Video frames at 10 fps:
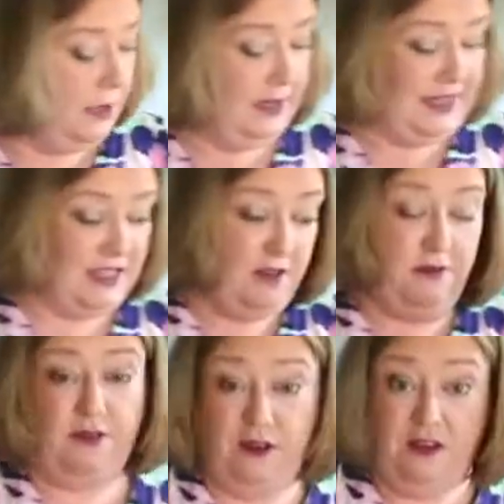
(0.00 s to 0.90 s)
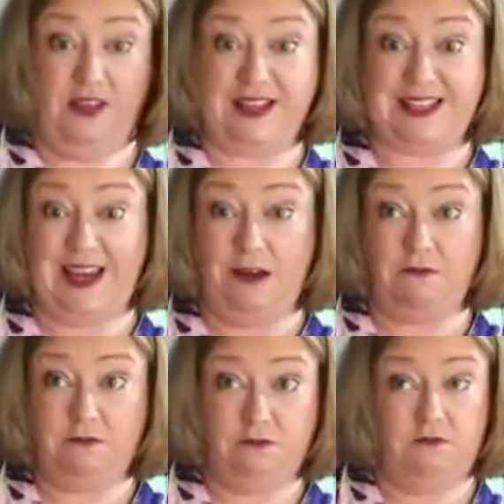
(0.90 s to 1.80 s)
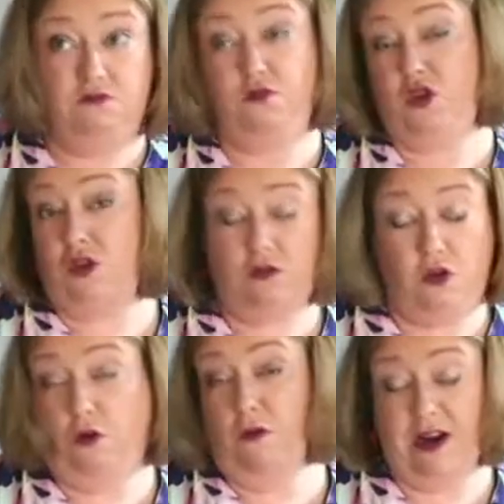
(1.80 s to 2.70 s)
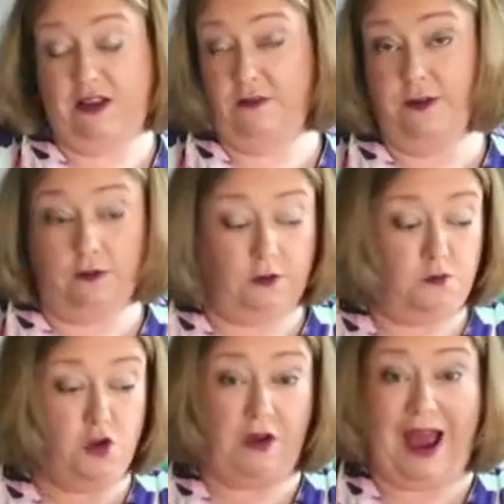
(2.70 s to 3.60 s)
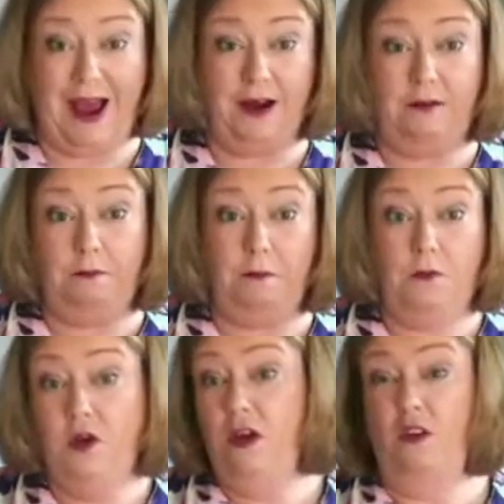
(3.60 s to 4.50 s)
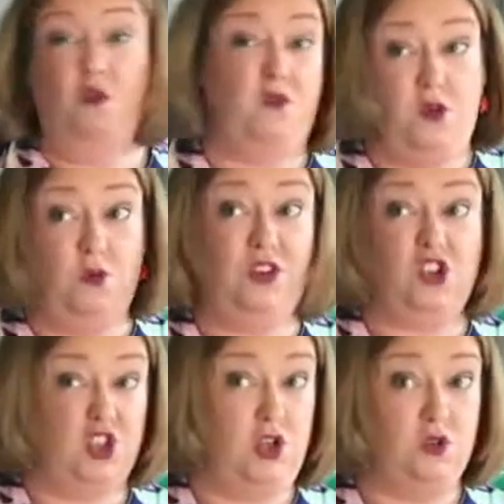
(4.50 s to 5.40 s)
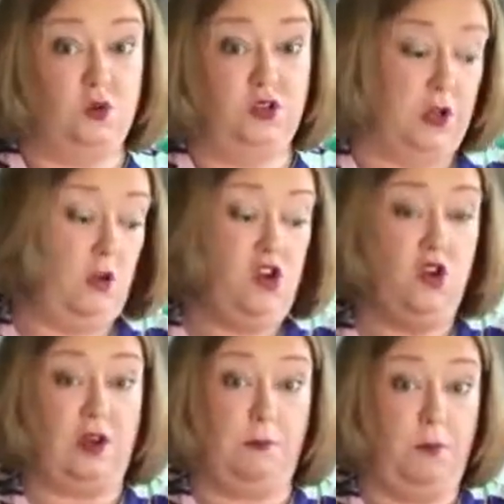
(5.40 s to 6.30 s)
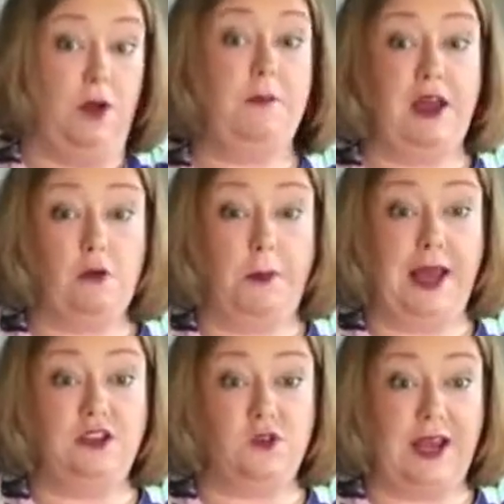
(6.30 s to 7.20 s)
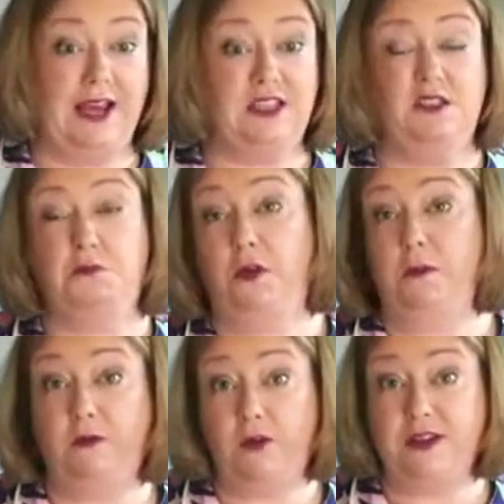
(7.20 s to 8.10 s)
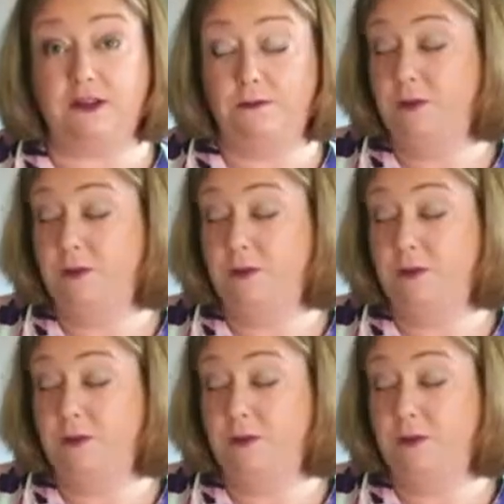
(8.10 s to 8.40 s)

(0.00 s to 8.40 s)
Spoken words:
is if that's it, you're not ready to fill them, you can, if you want to just use all the dough, you can pre-make your pastry cases and put them in the freezer.